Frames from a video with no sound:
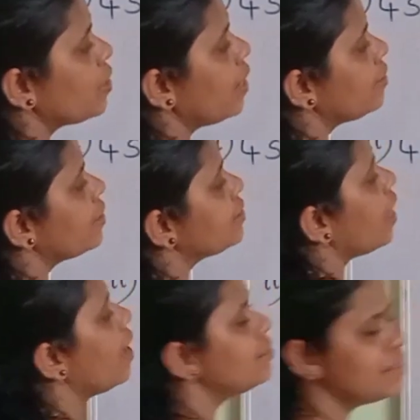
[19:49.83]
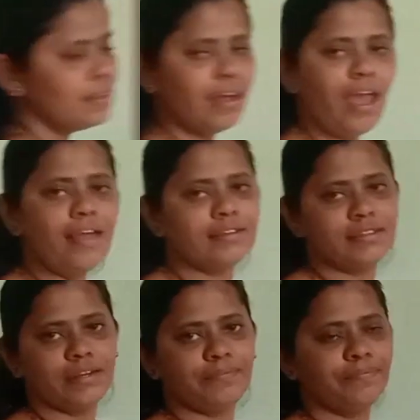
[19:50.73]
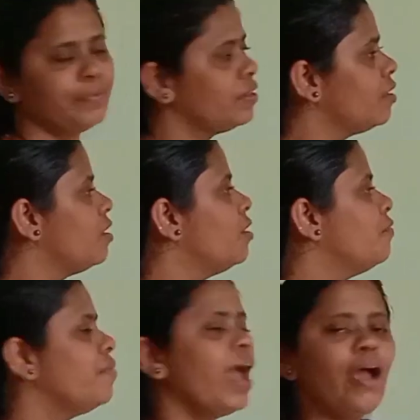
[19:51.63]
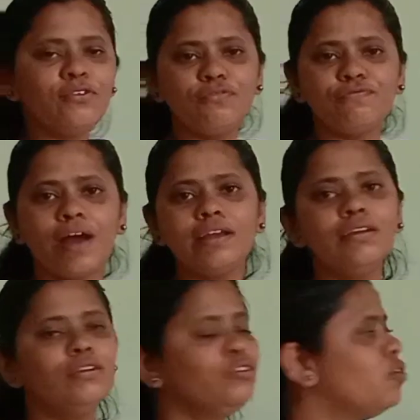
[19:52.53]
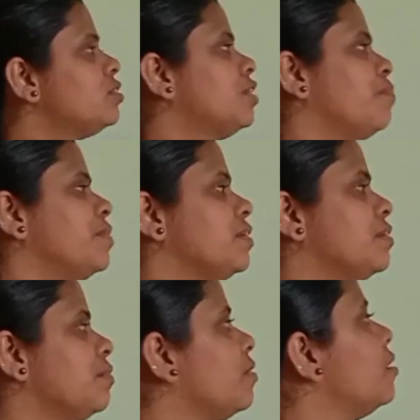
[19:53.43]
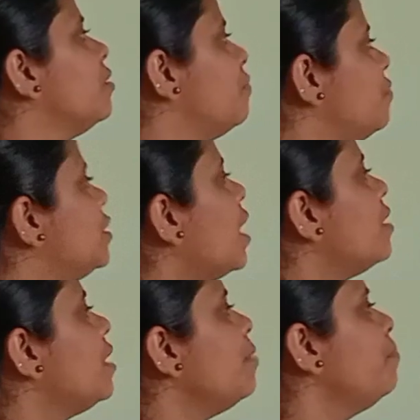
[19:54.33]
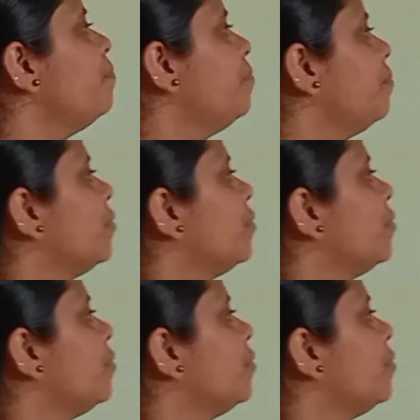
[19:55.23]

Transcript: to get this as answer. We have to find those numbers. Which are they?